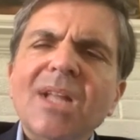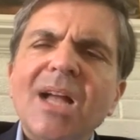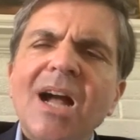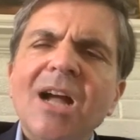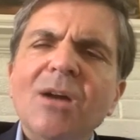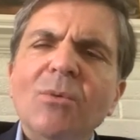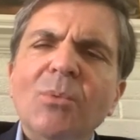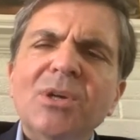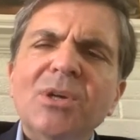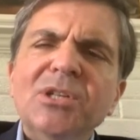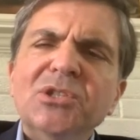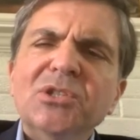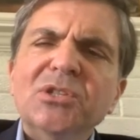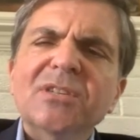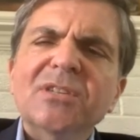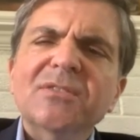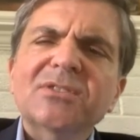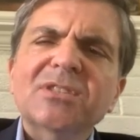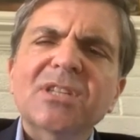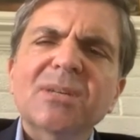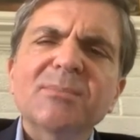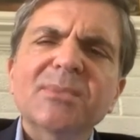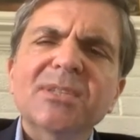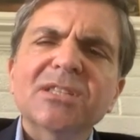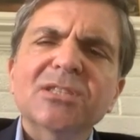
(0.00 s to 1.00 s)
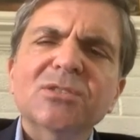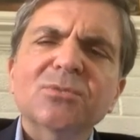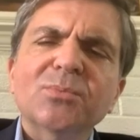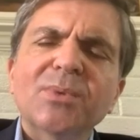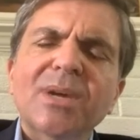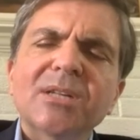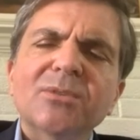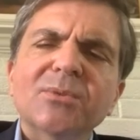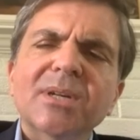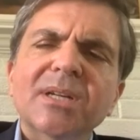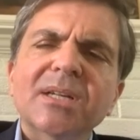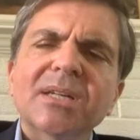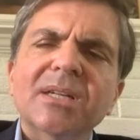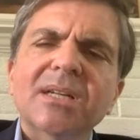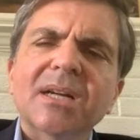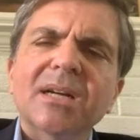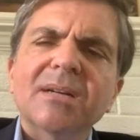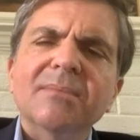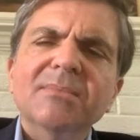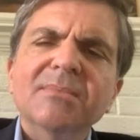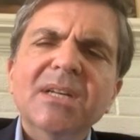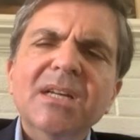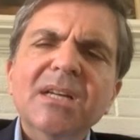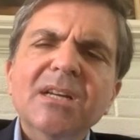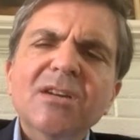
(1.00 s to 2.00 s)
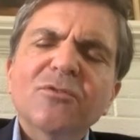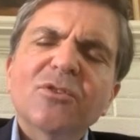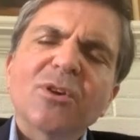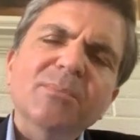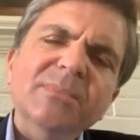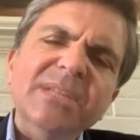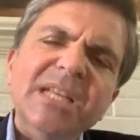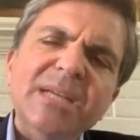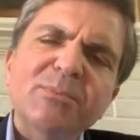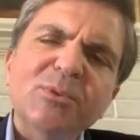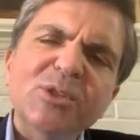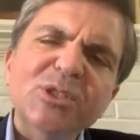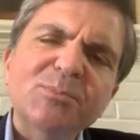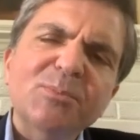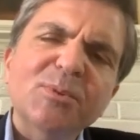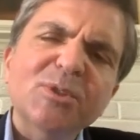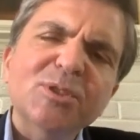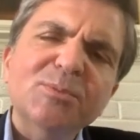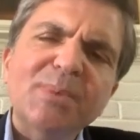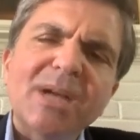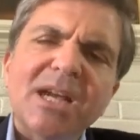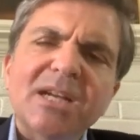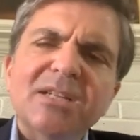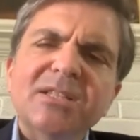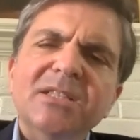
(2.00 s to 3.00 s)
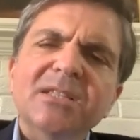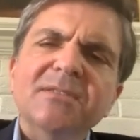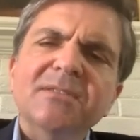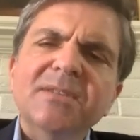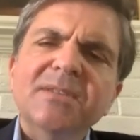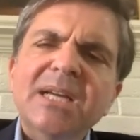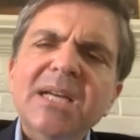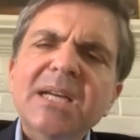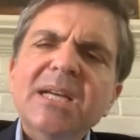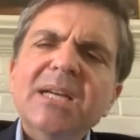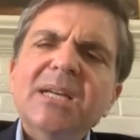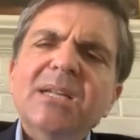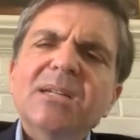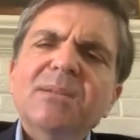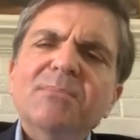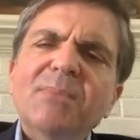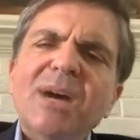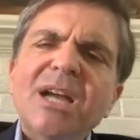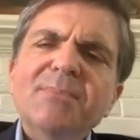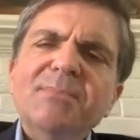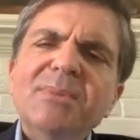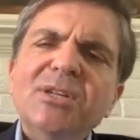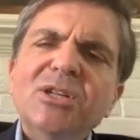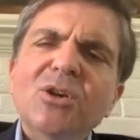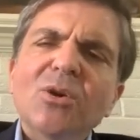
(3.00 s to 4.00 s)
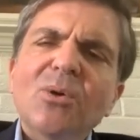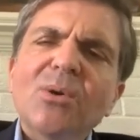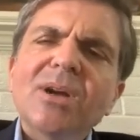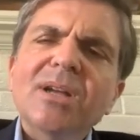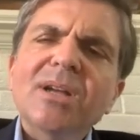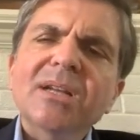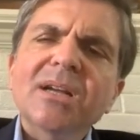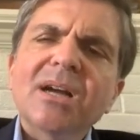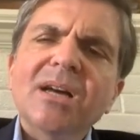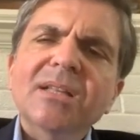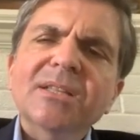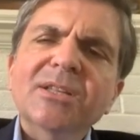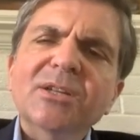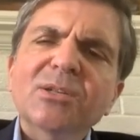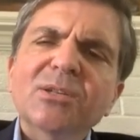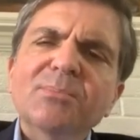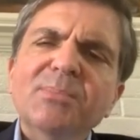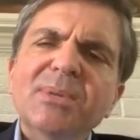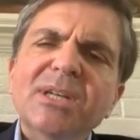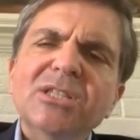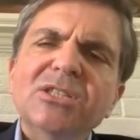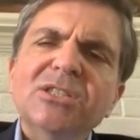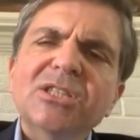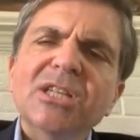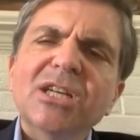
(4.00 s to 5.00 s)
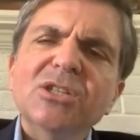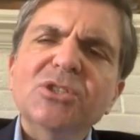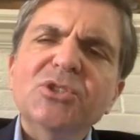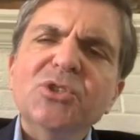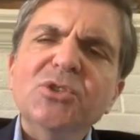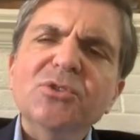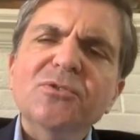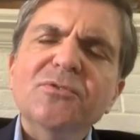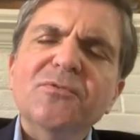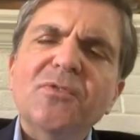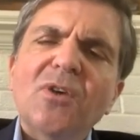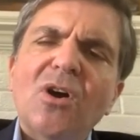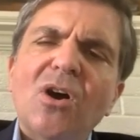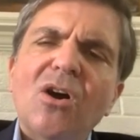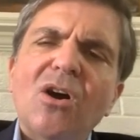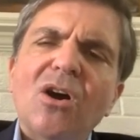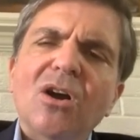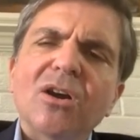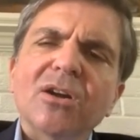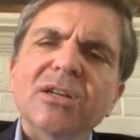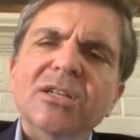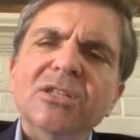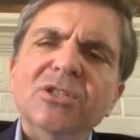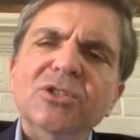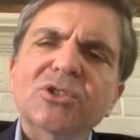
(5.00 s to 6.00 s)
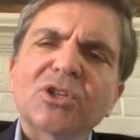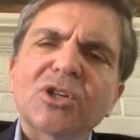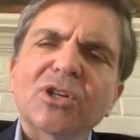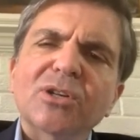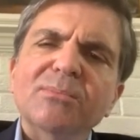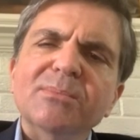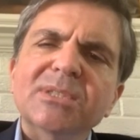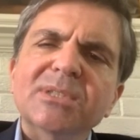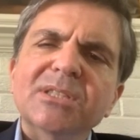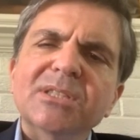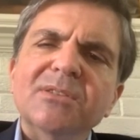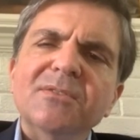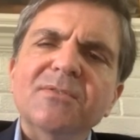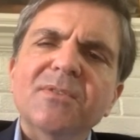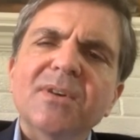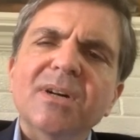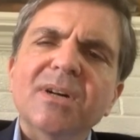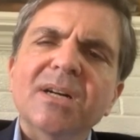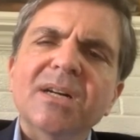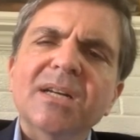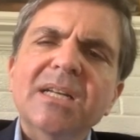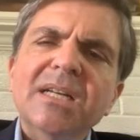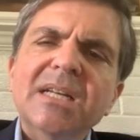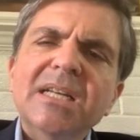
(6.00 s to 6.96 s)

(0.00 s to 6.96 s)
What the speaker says: I wonder if some of this rhetoric from Niebuhr's perspective might be going a little bit too far in terms of the